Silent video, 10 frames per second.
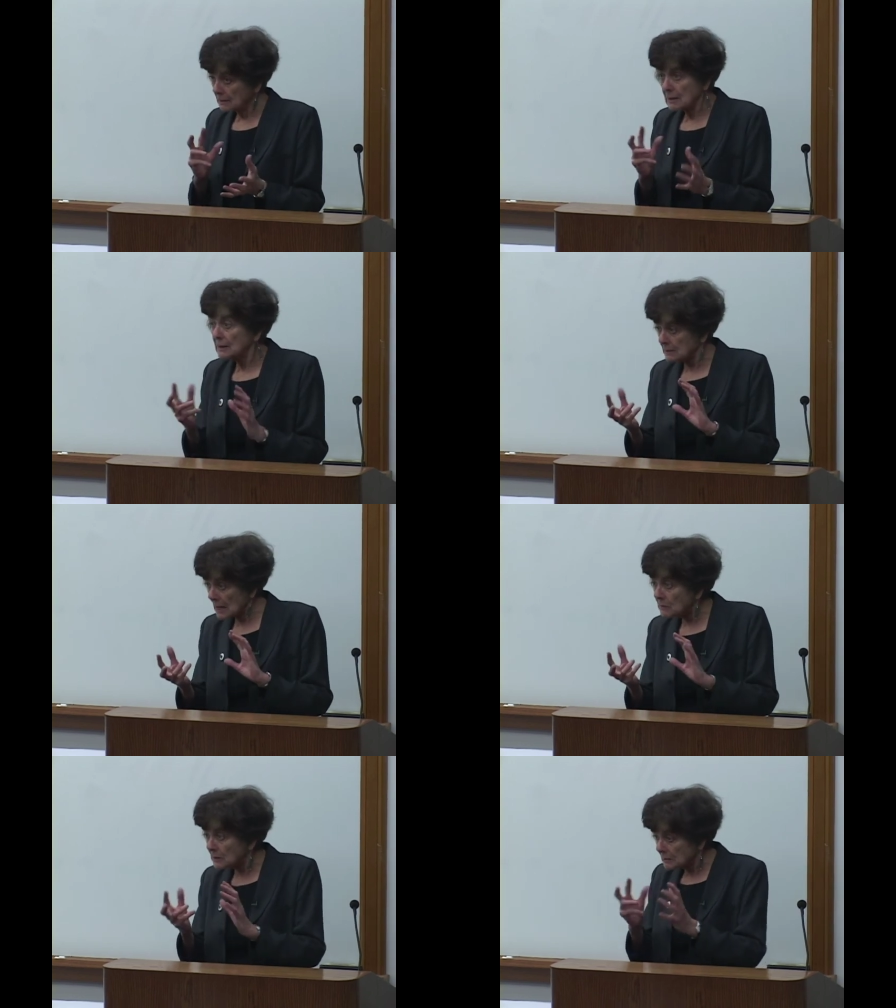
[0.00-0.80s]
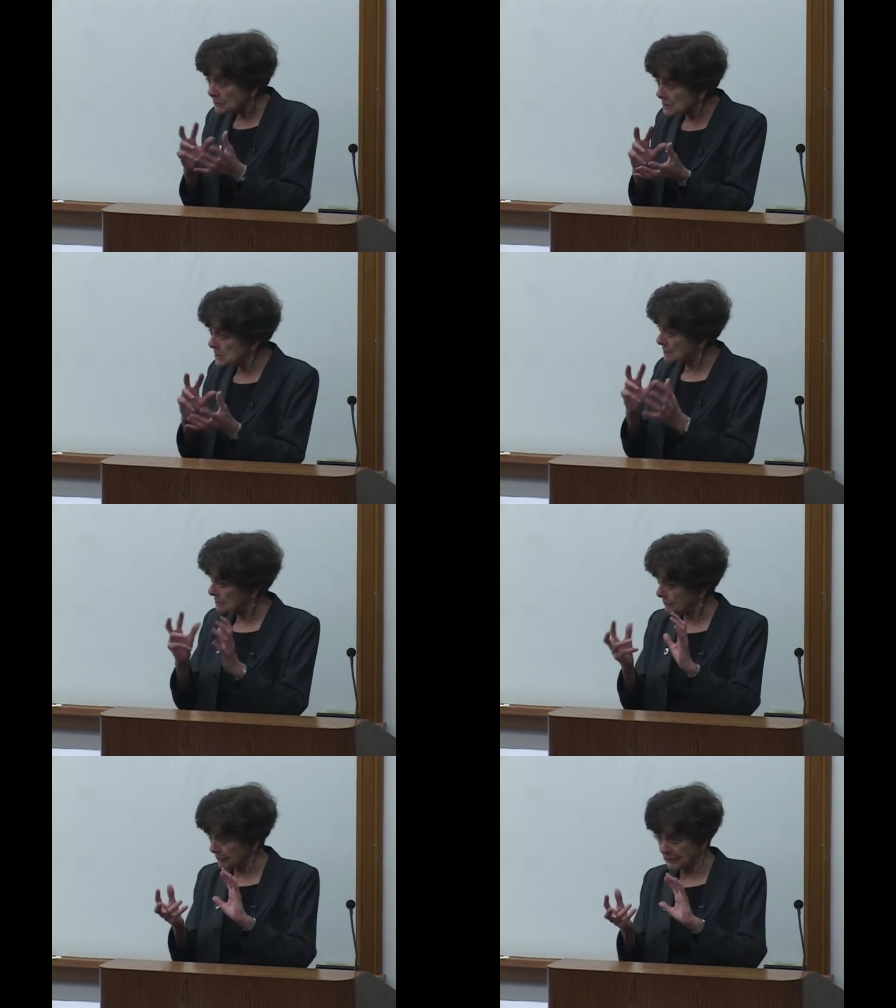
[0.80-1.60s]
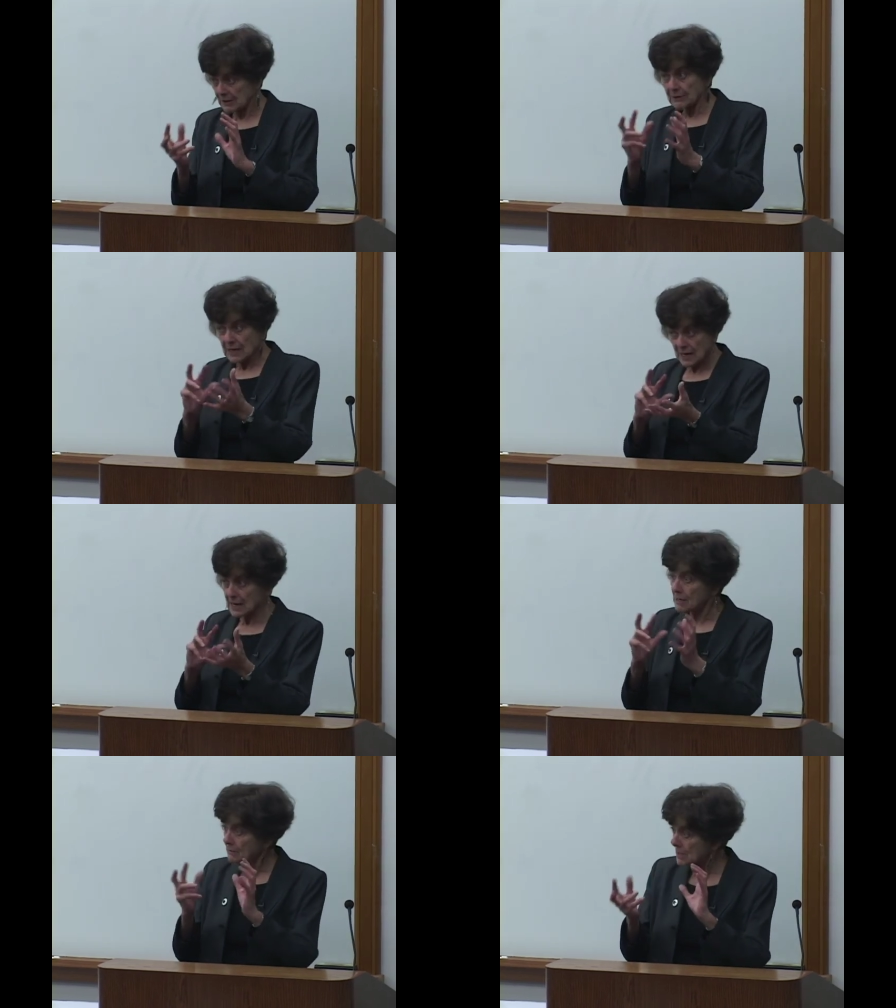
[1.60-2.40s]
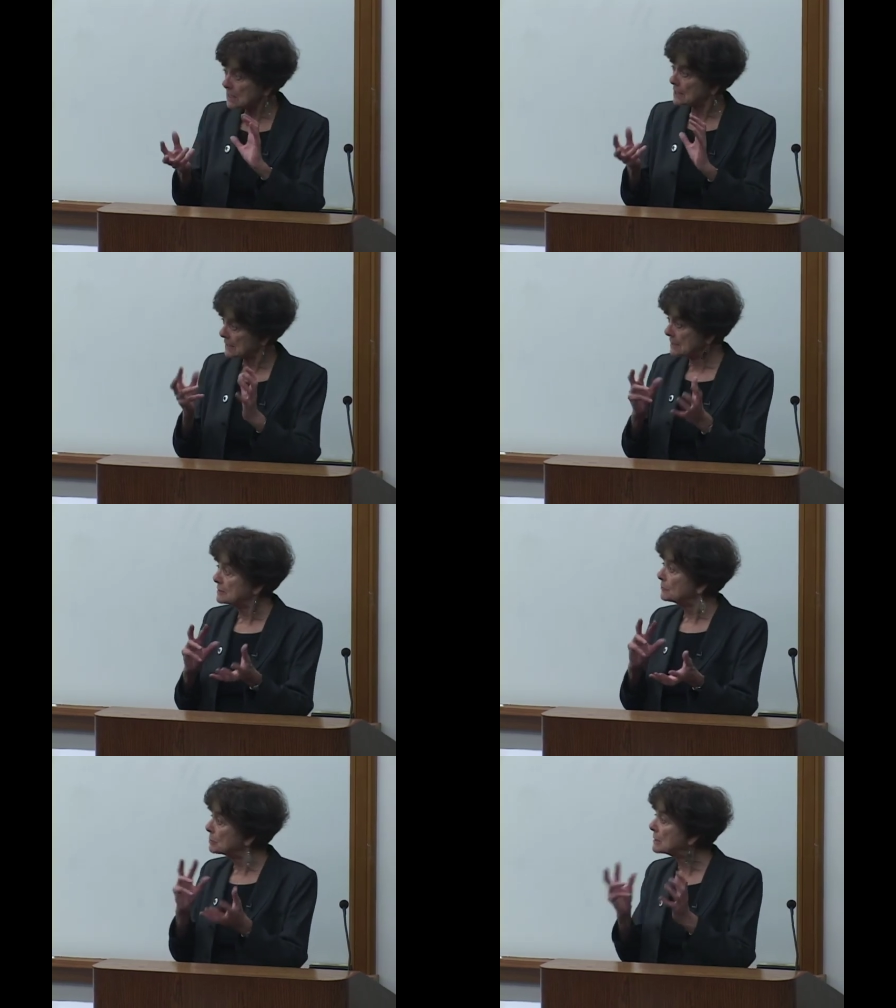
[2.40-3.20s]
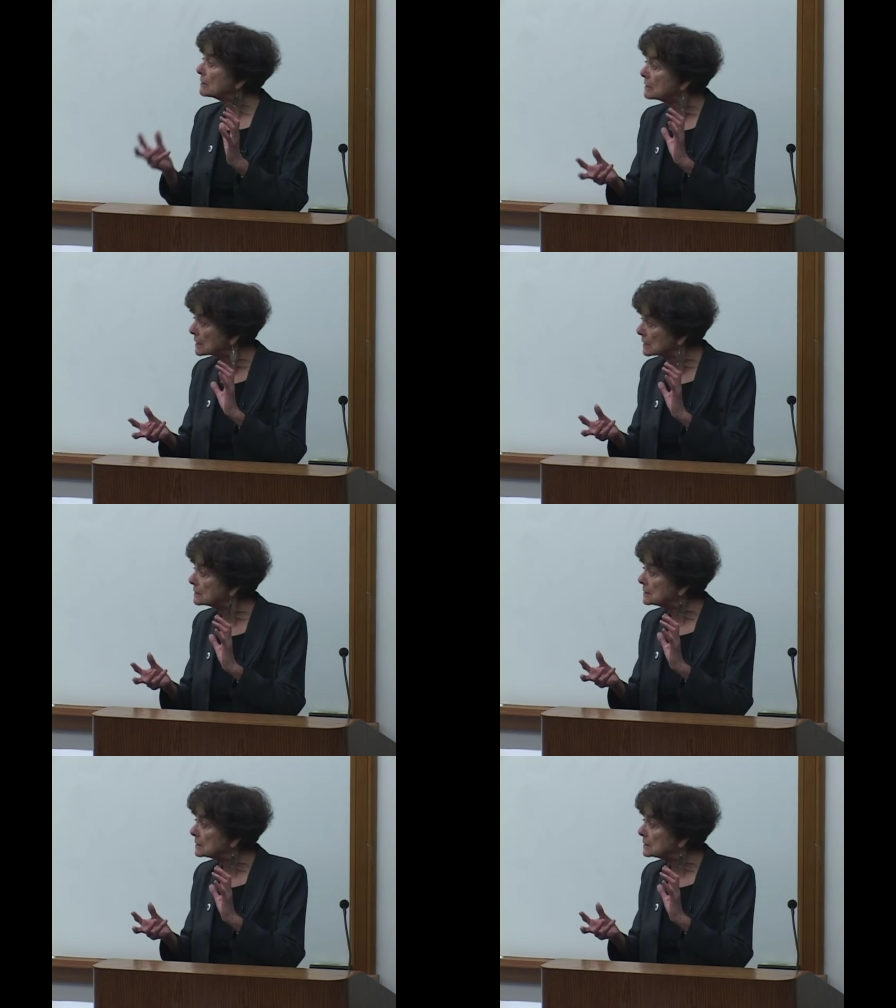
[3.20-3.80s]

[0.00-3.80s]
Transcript: that was a very hairy kind of period.